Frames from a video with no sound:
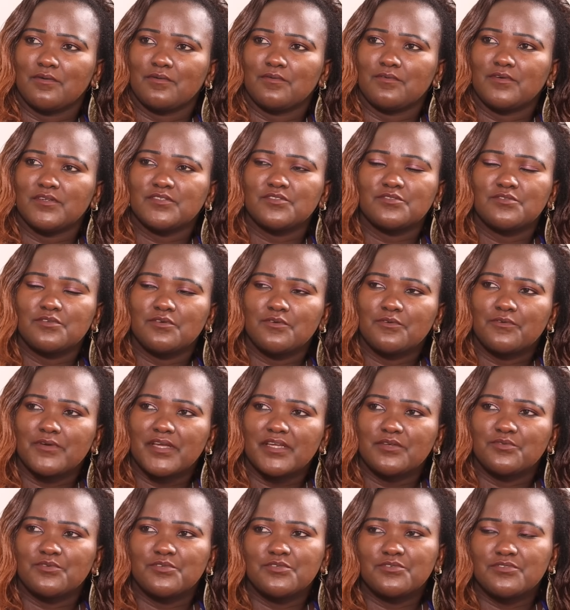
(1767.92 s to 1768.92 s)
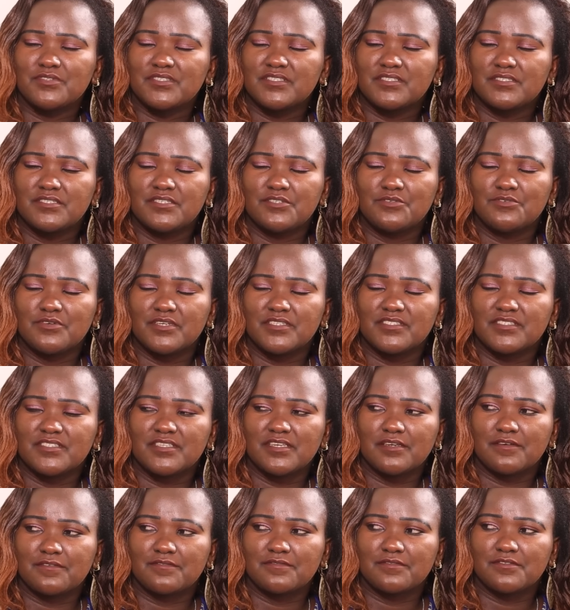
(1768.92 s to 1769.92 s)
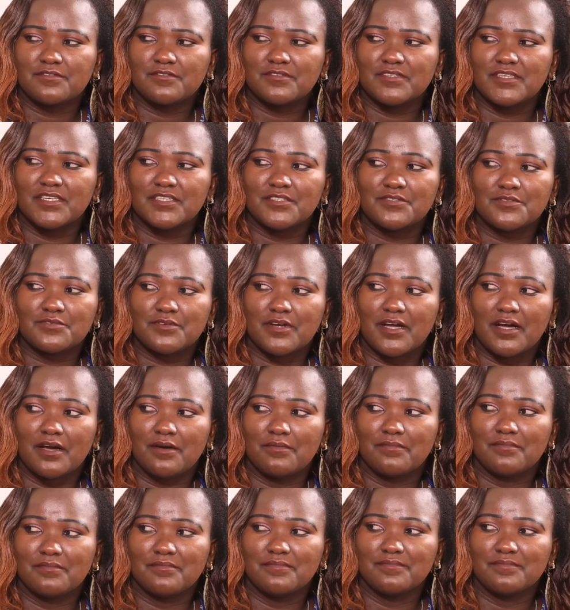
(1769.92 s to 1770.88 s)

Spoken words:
where do you see yourself 2 years to come?